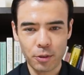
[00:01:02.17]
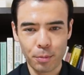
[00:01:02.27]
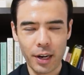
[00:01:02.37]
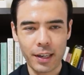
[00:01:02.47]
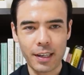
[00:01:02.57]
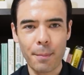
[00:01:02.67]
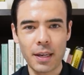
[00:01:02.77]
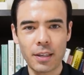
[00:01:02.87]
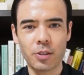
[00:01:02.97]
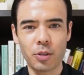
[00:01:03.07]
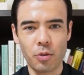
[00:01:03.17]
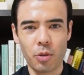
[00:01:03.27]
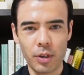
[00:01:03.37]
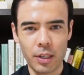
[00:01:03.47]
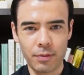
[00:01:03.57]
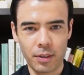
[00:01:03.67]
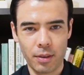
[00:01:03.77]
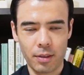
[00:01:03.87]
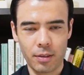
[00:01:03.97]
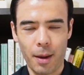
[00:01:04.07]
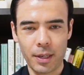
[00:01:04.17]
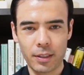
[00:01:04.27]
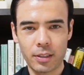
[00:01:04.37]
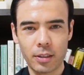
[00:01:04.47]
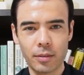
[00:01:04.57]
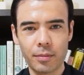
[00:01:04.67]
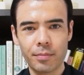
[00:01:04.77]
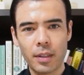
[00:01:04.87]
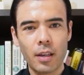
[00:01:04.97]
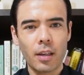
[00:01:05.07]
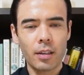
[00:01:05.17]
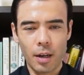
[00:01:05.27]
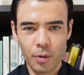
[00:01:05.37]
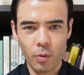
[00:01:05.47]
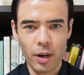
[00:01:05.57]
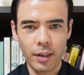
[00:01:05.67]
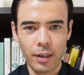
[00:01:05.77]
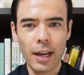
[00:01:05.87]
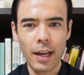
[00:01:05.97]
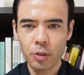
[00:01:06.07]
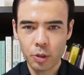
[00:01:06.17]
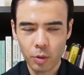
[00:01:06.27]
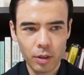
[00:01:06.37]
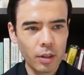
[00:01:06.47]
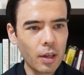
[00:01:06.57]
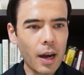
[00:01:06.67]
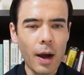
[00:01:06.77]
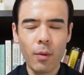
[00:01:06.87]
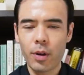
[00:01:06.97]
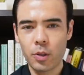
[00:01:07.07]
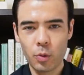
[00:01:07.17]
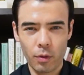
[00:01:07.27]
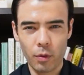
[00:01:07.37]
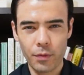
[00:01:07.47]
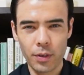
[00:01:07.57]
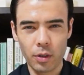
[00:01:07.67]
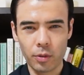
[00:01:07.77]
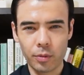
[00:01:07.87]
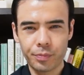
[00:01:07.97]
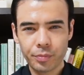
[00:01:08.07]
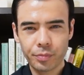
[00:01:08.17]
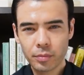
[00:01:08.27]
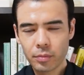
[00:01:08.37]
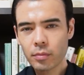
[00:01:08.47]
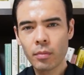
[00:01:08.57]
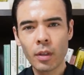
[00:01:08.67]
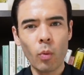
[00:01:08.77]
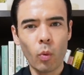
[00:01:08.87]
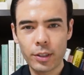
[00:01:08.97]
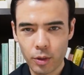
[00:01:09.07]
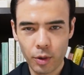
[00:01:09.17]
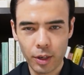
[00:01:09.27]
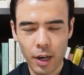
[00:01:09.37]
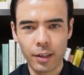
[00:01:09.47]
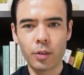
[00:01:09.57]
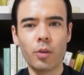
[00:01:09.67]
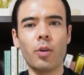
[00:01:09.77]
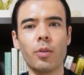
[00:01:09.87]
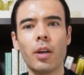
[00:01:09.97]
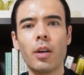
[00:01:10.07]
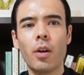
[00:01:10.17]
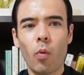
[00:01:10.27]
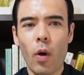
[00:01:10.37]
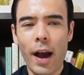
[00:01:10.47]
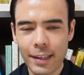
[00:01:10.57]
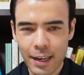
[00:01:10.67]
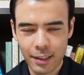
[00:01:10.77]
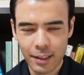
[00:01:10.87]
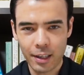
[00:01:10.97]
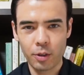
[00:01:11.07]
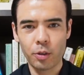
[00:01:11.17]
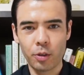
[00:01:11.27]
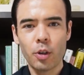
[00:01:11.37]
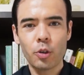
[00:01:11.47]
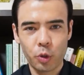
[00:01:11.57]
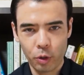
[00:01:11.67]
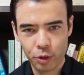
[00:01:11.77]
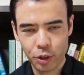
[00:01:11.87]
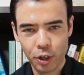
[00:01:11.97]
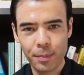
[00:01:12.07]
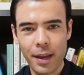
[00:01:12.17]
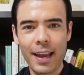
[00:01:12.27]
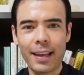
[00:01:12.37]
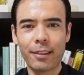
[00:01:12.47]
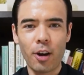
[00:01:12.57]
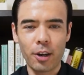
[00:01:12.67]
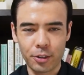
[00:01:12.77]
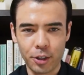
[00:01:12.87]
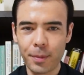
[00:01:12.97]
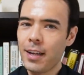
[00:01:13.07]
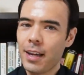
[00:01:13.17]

to break up into three different topics. Number one, as usual, I want to do a review. What's going on in gold? Why did I like gold short term and long term?